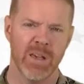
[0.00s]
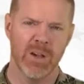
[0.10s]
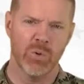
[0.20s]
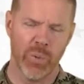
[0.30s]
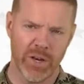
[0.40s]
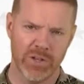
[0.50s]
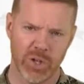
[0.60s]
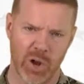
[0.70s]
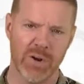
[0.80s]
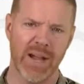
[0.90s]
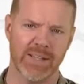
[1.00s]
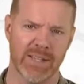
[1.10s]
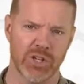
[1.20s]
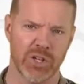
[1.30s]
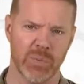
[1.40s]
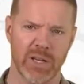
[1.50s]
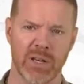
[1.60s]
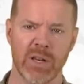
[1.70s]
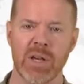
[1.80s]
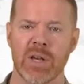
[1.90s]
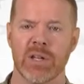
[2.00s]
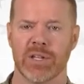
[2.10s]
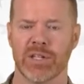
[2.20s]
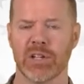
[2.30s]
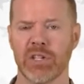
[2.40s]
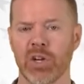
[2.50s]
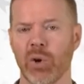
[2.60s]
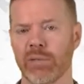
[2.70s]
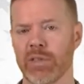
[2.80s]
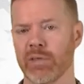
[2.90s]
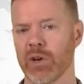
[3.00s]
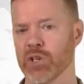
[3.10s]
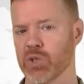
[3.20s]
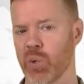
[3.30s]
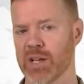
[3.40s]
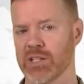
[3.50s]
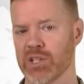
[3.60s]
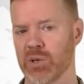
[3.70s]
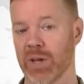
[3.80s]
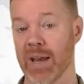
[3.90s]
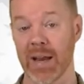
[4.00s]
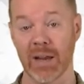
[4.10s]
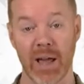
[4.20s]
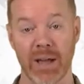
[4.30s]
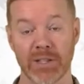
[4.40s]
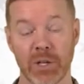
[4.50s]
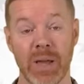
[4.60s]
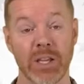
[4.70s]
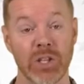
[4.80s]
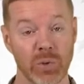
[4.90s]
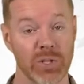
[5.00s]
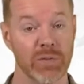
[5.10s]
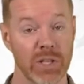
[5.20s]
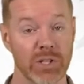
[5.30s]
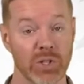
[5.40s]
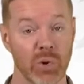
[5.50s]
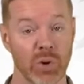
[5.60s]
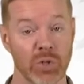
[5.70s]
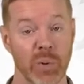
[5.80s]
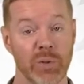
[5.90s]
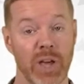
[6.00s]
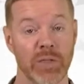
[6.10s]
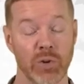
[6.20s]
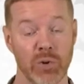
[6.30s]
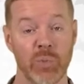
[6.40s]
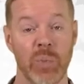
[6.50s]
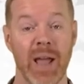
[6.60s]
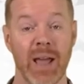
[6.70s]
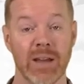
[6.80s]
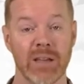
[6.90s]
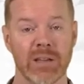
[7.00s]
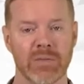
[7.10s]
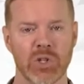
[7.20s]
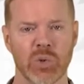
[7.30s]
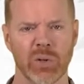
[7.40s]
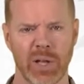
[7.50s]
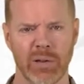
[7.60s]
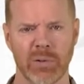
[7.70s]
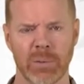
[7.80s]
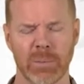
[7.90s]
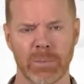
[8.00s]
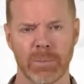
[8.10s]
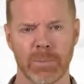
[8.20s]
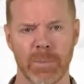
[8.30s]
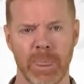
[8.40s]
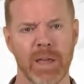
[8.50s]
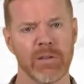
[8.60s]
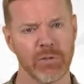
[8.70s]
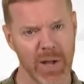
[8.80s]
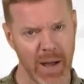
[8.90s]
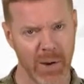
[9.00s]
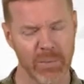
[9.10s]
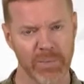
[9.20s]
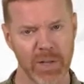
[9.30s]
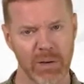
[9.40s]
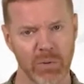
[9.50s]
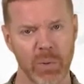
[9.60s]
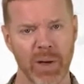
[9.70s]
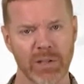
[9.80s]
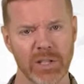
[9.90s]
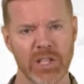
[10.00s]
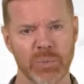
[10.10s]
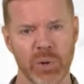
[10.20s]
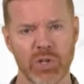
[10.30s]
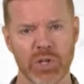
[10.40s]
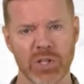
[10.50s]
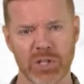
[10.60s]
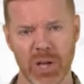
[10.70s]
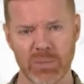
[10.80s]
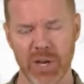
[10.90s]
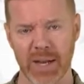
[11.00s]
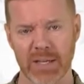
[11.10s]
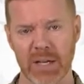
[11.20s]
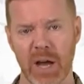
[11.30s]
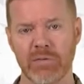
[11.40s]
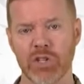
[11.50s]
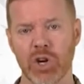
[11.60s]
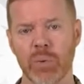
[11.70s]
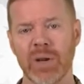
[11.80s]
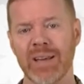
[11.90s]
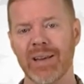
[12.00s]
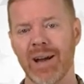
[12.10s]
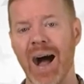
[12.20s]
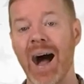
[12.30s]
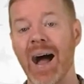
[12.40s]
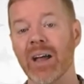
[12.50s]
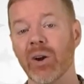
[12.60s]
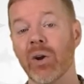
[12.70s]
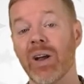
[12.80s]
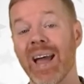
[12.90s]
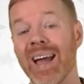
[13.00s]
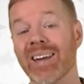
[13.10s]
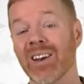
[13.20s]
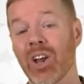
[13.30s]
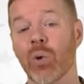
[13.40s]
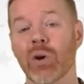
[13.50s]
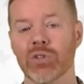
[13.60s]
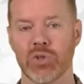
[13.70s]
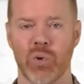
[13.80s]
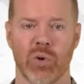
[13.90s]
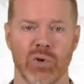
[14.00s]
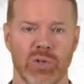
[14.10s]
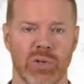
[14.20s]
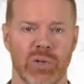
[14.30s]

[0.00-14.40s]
We'll wait until our next session to begin discussing all of the various ways that you can analyze and make use of these scores, both at the group and individual level. For now, we might at least broach the subject of determining higher and lower scores.